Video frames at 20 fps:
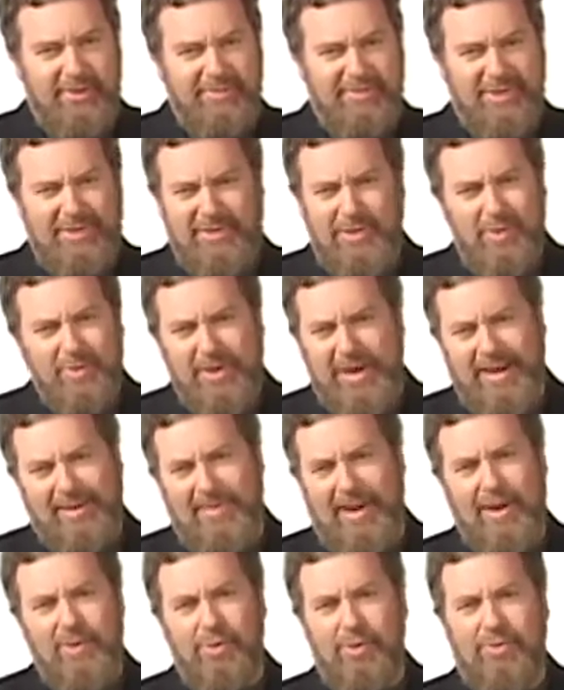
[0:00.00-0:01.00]
But don't take
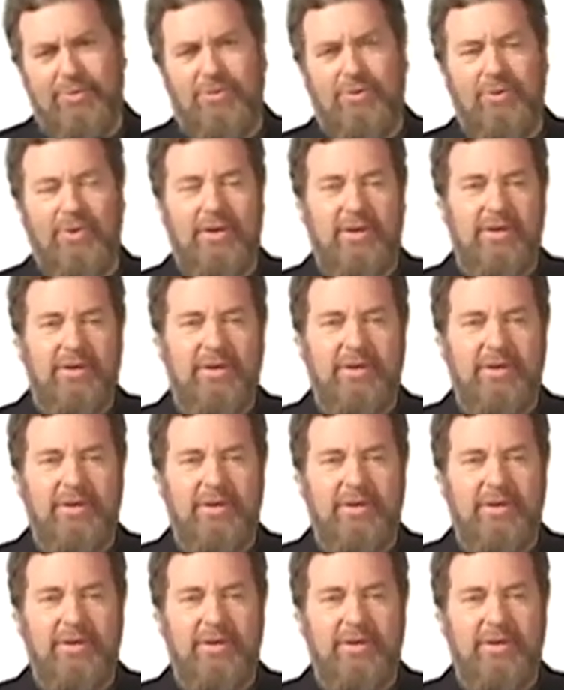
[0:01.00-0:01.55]
my word for it.